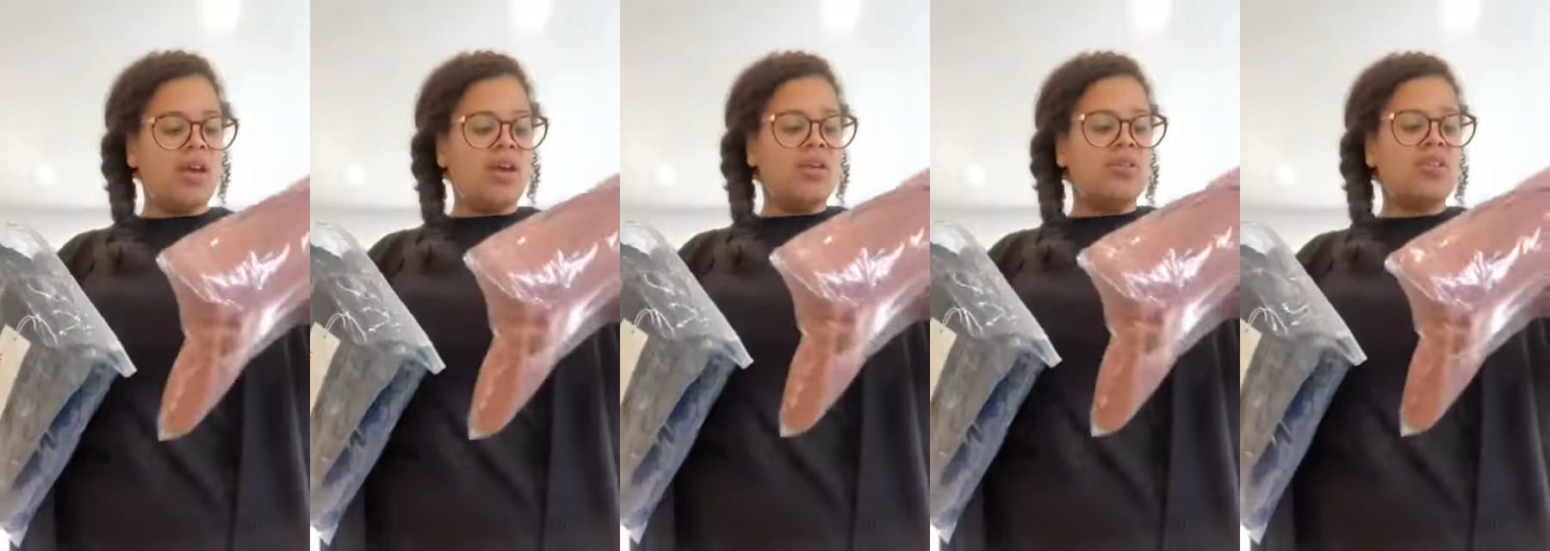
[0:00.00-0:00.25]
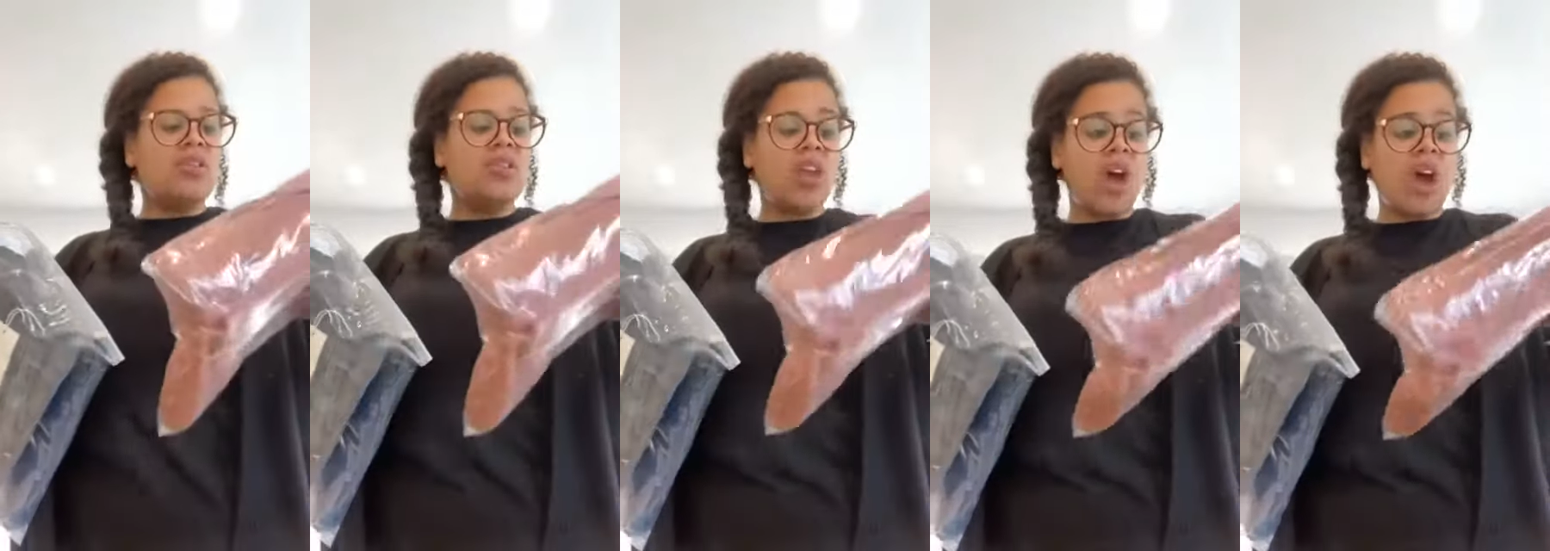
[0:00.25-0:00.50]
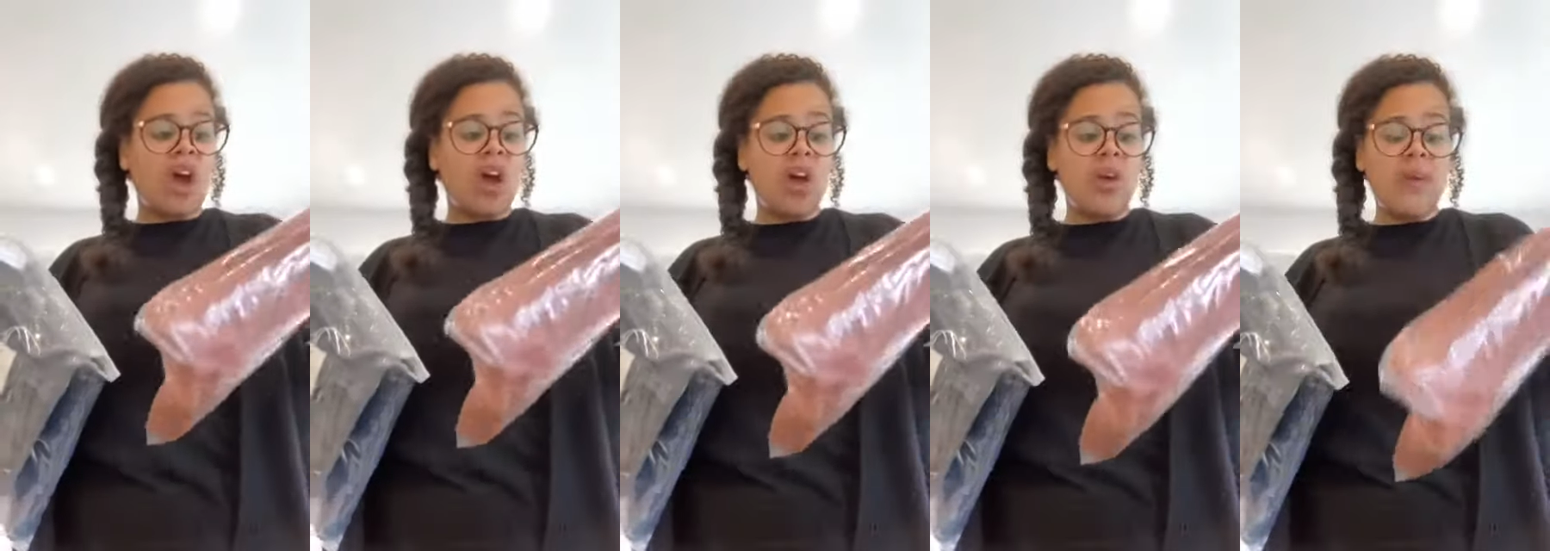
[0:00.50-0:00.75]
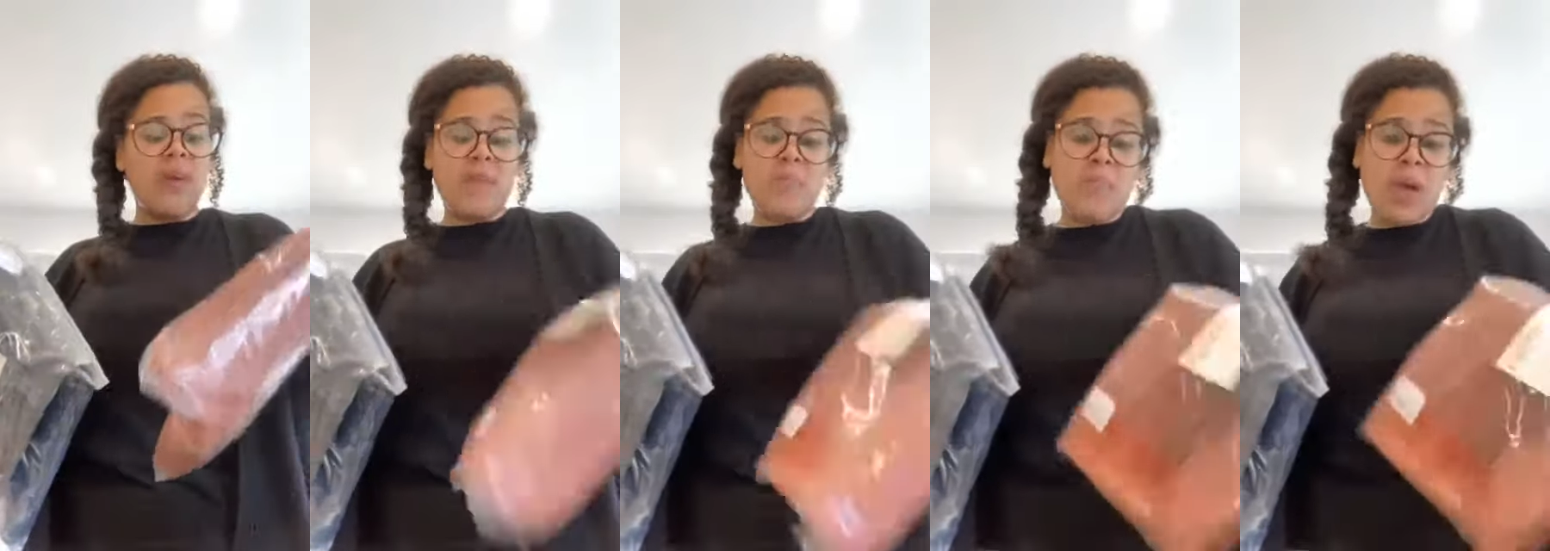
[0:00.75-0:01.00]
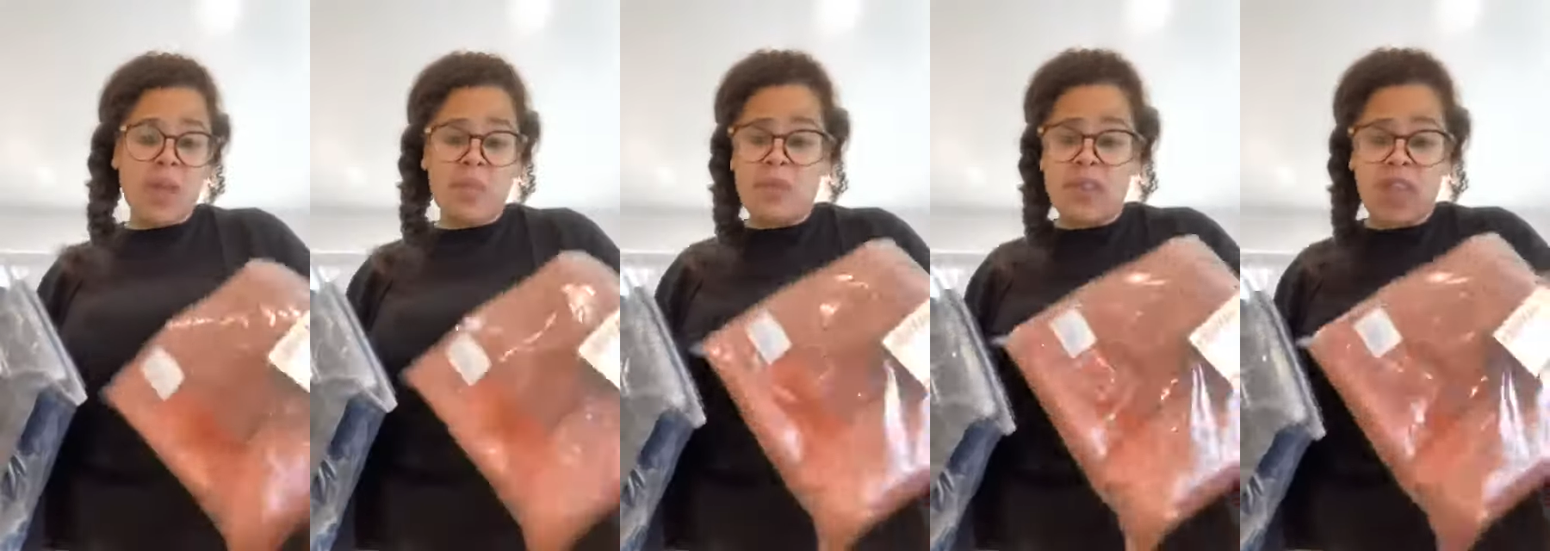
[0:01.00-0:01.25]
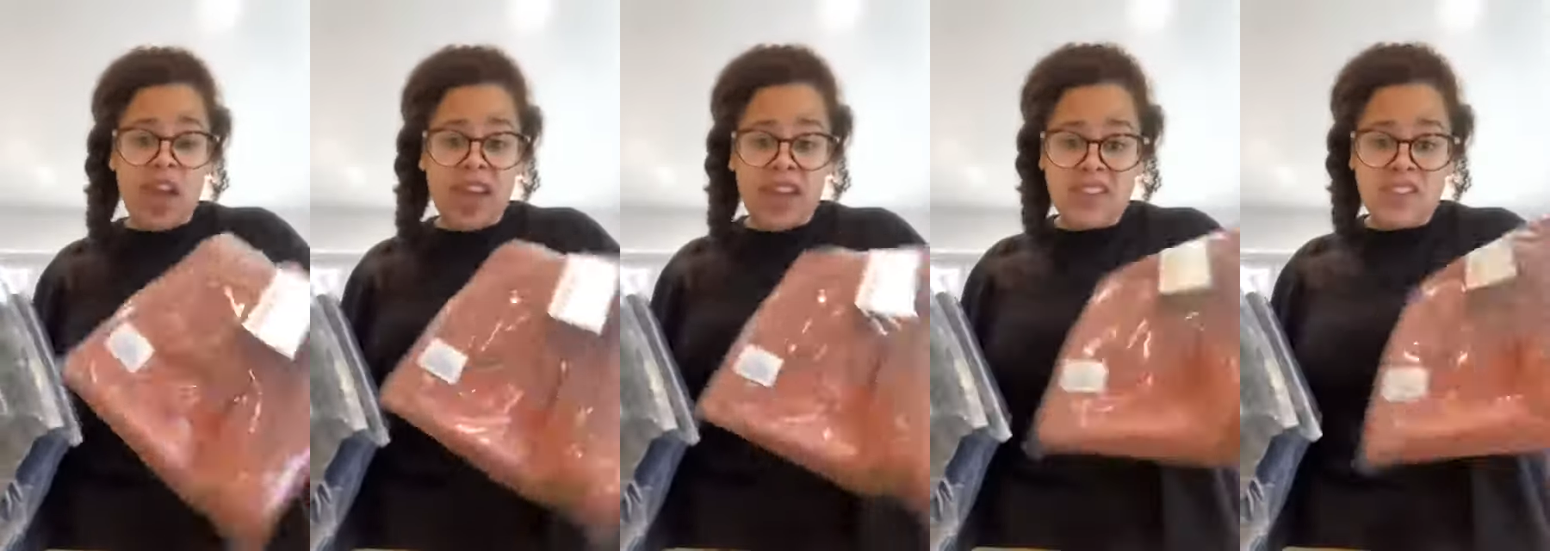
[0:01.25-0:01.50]
So it might be
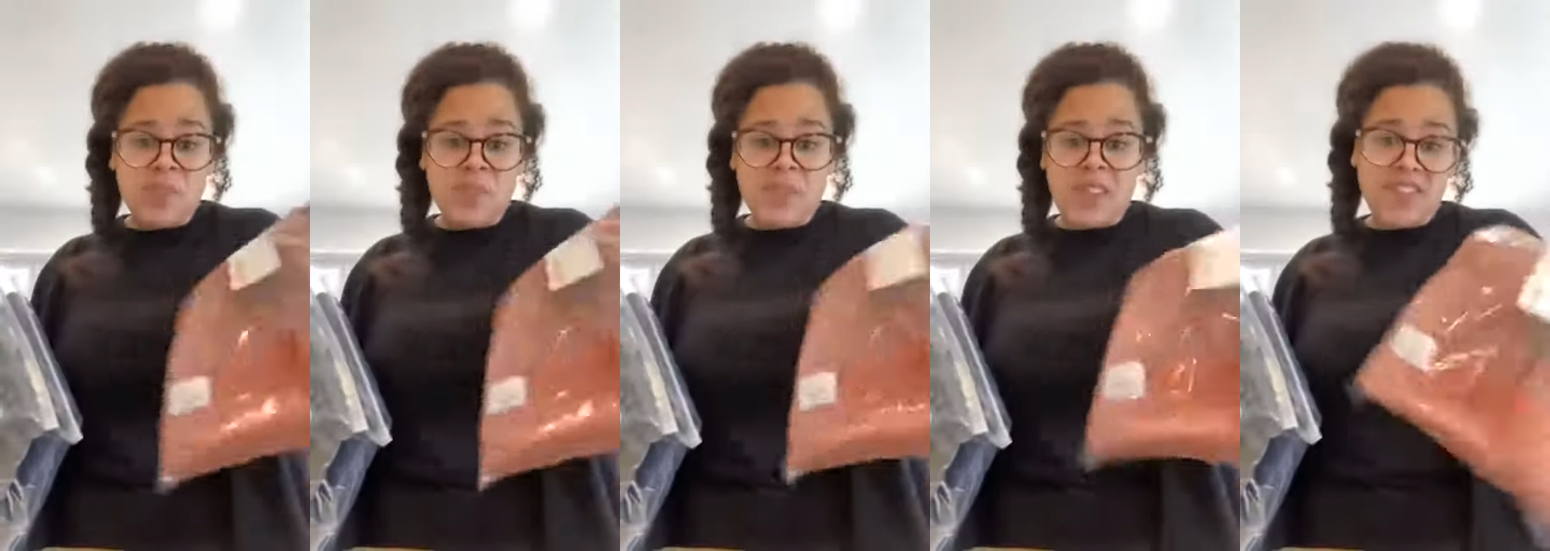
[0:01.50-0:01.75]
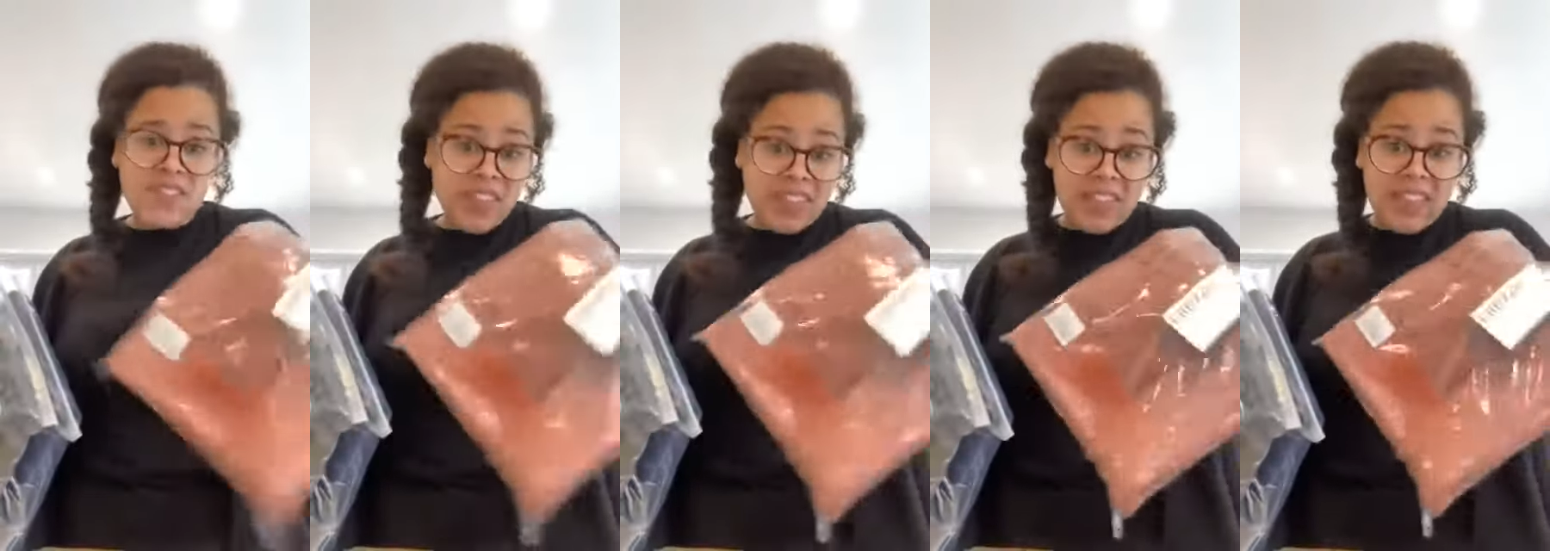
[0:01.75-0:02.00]
that I end up giving